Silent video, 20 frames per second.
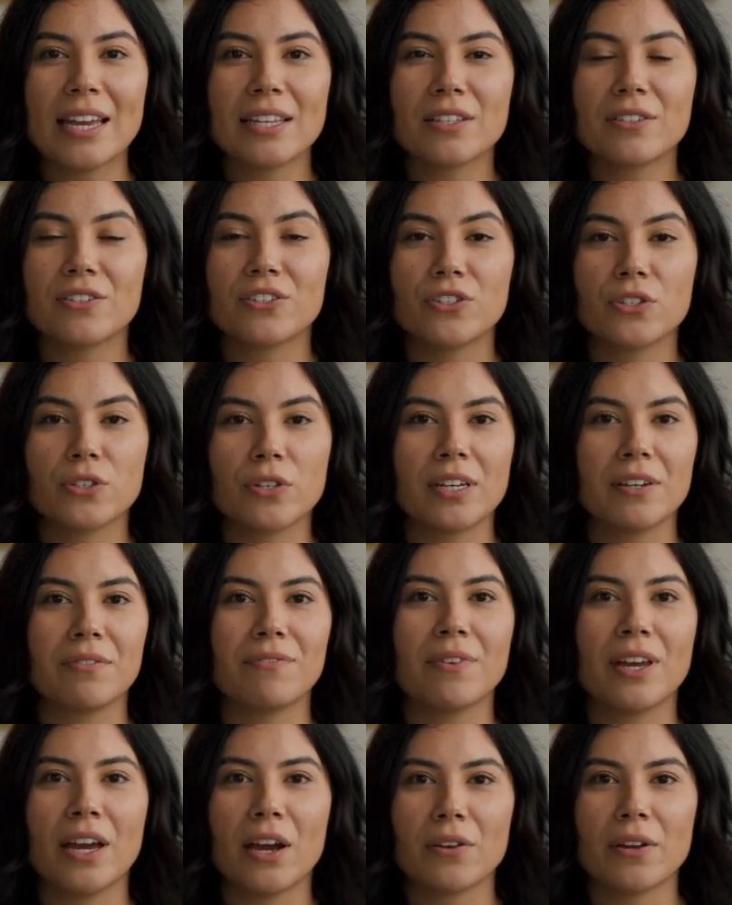and ensuring
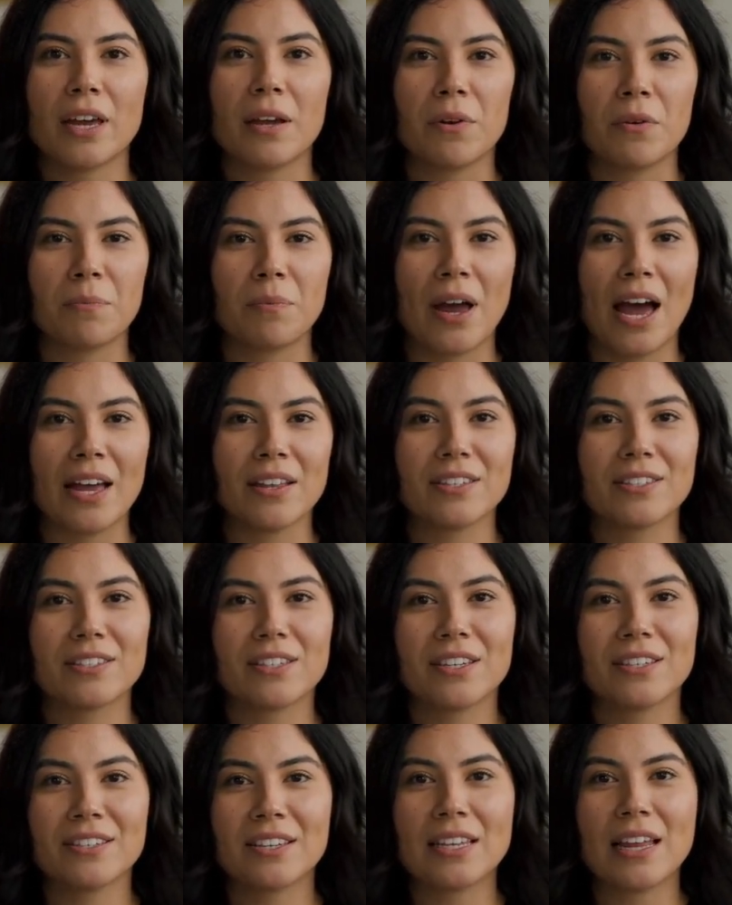fair labor
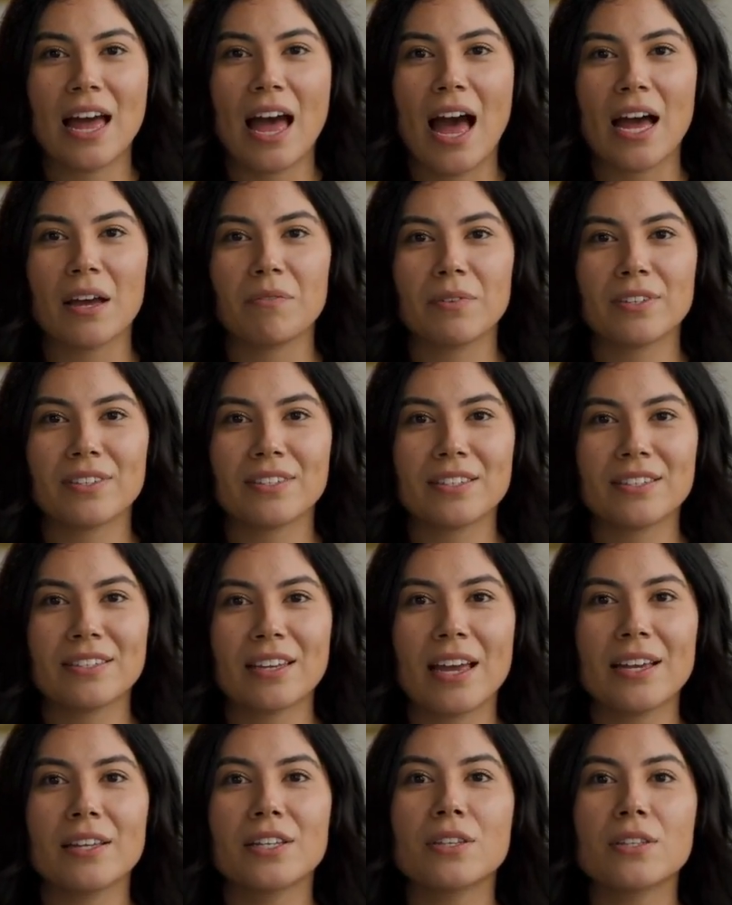practices in high-risk
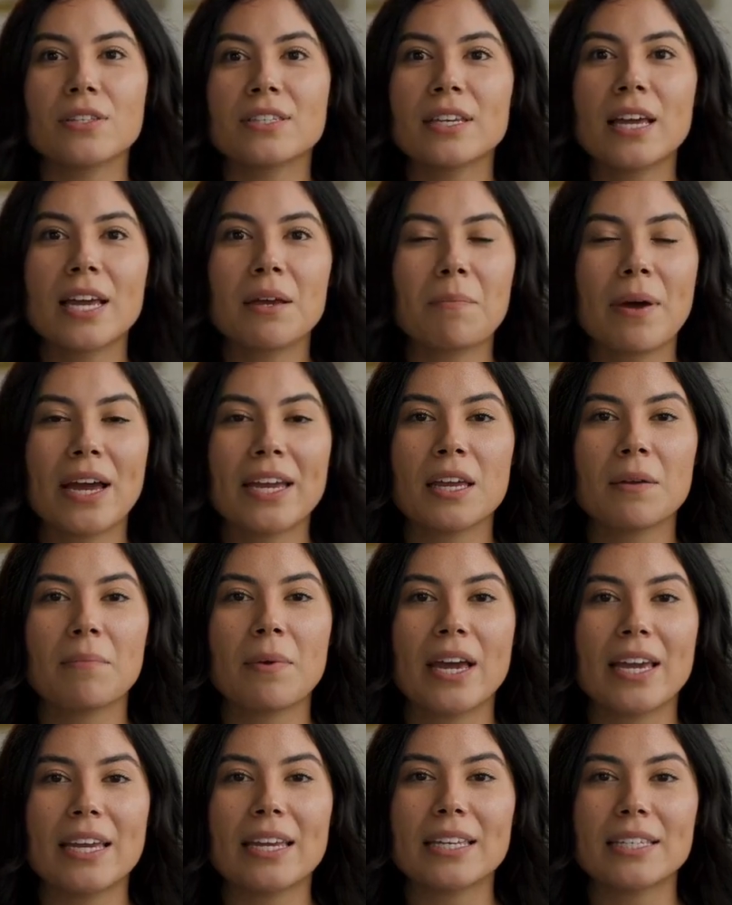sectors like mica
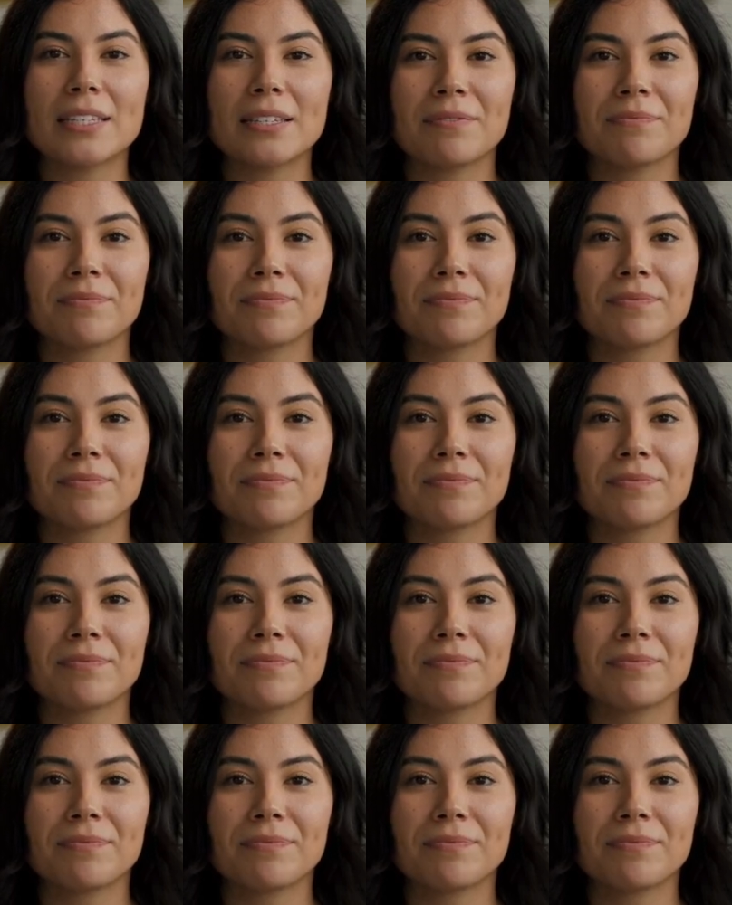mining.